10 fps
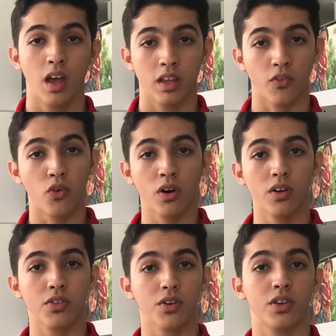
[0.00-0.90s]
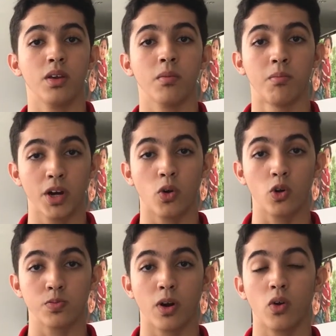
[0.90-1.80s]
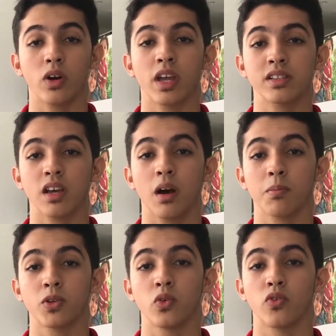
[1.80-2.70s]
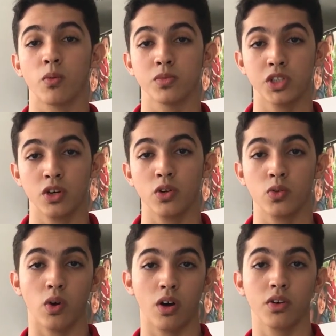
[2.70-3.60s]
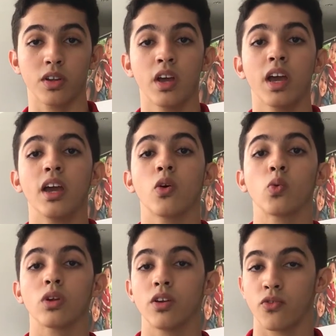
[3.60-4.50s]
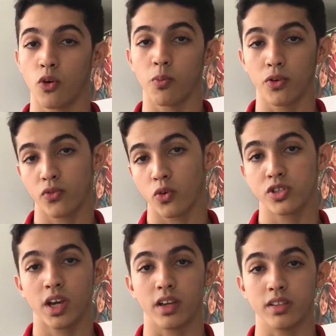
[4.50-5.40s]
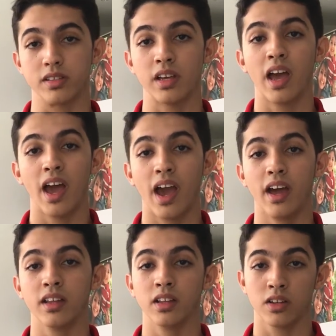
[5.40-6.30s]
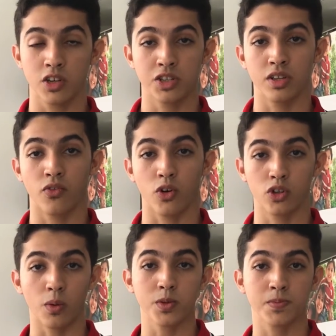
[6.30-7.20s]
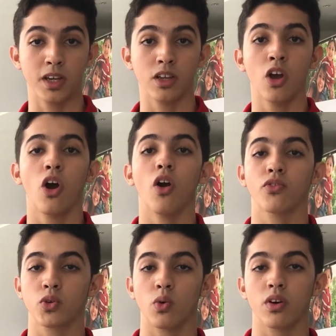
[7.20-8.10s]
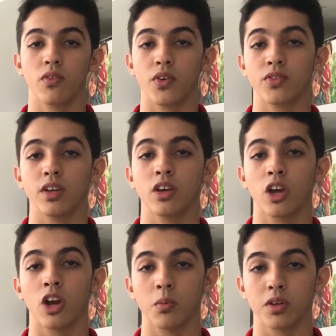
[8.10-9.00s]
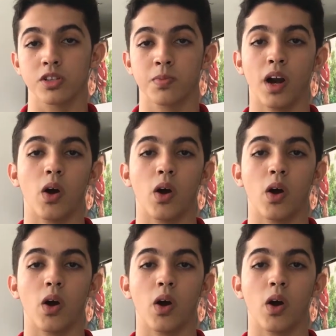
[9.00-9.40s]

That 430 brake horsepower gets it up to from 0 to 100 in only 4.4 seconds, and reaches it for a top speed of 250 kilometers per